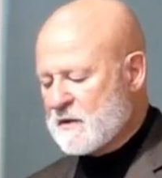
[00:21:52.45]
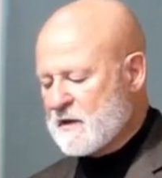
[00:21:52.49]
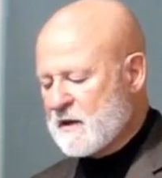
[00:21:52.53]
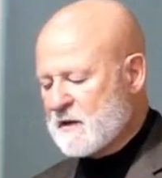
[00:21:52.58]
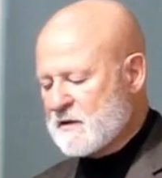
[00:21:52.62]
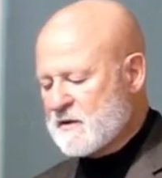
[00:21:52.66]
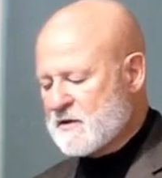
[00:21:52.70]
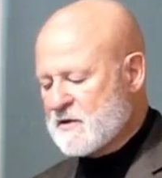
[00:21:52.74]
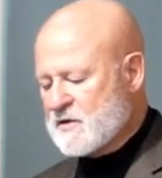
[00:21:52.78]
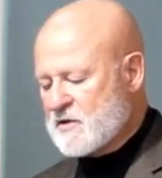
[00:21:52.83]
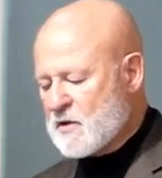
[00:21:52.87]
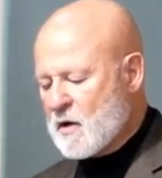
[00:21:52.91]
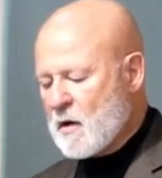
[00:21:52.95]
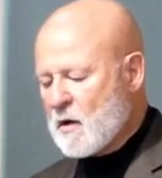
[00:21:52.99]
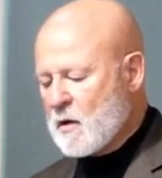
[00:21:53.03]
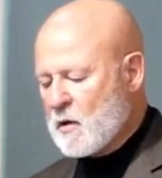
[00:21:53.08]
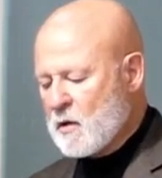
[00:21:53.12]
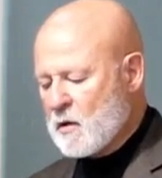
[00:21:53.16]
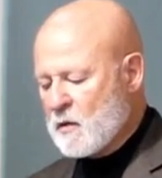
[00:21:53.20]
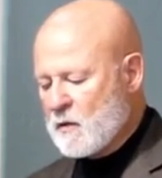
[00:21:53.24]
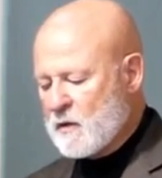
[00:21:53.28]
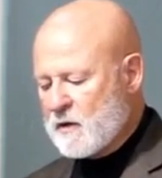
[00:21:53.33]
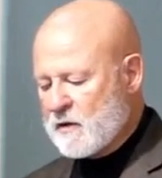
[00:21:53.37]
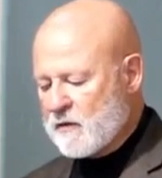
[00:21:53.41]
in
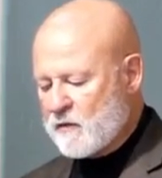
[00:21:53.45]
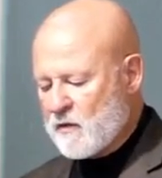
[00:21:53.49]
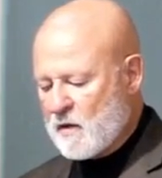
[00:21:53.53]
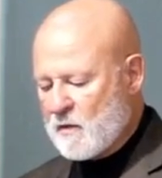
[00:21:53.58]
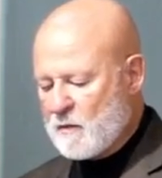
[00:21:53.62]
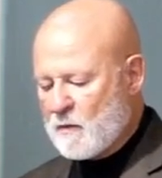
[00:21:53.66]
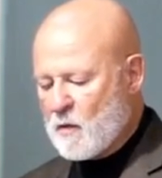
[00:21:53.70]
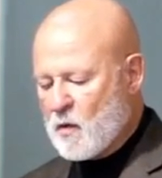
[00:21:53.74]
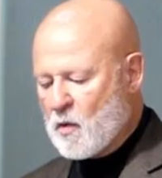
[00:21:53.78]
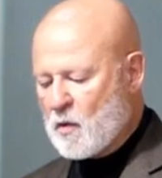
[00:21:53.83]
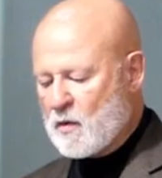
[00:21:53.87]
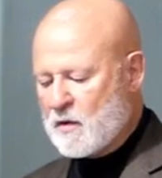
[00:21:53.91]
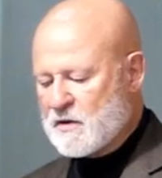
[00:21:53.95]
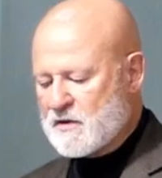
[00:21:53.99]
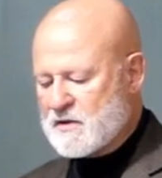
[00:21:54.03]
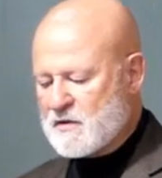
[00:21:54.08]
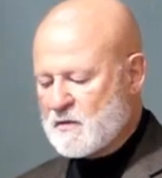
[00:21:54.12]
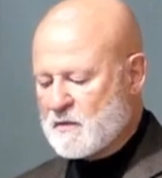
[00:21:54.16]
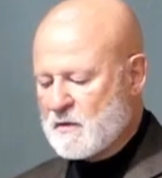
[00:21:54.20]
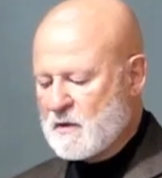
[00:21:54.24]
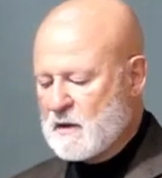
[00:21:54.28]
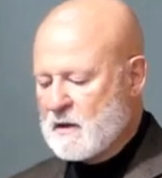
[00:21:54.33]
sorrow and remorse.